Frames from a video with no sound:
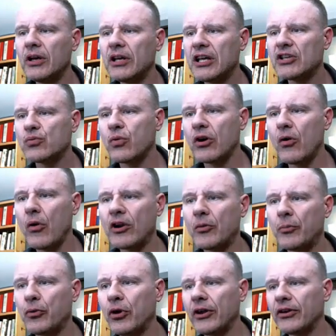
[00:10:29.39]
is we're going to
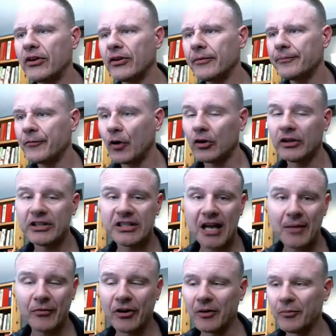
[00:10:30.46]
put, or at least
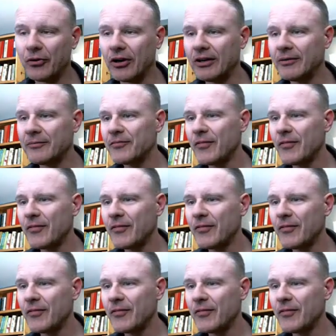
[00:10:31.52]
I'm going to put,